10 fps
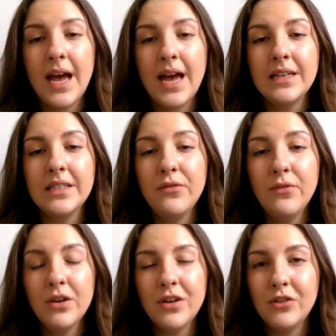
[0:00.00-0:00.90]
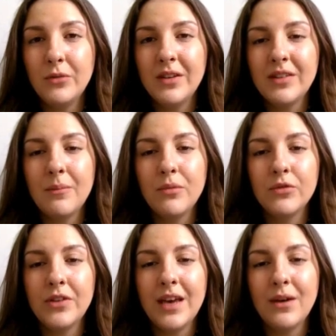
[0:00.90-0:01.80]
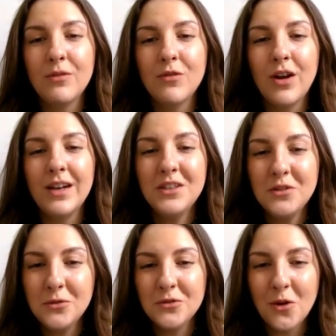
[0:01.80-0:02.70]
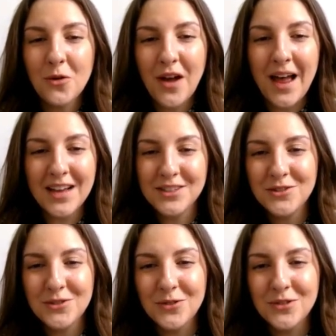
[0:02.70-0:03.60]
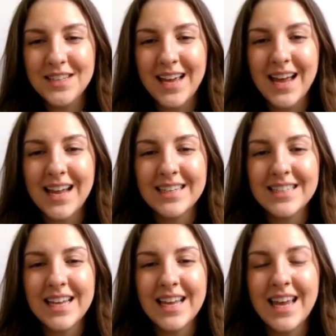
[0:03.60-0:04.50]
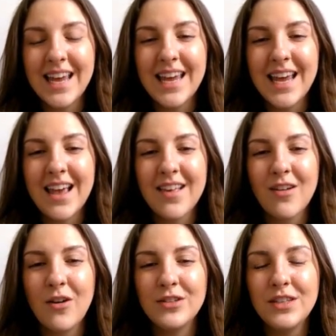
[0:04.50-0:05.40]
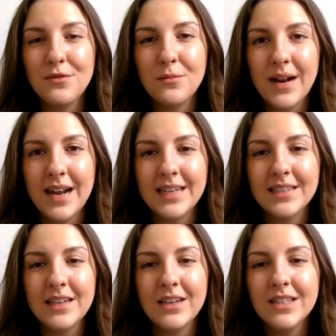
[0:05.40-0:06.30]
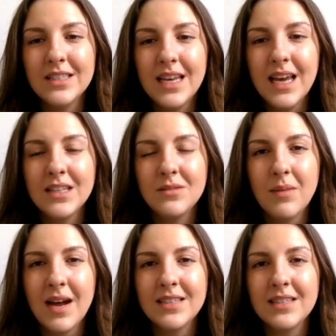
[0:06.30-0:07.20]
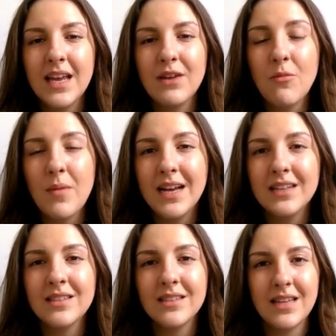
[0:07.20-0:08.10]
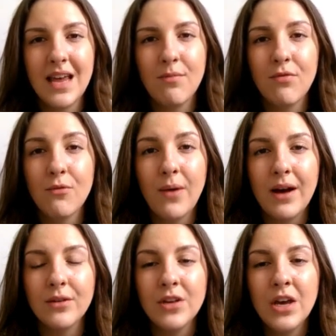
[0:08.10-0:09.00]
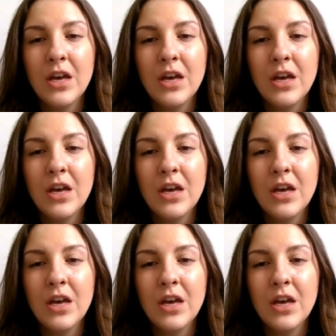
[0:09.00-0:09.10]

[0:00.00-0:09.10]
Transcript: And if we look at some examples here, we've got a little dog astronaut, and he is on different planets, and you can see his mass remains the same throughout.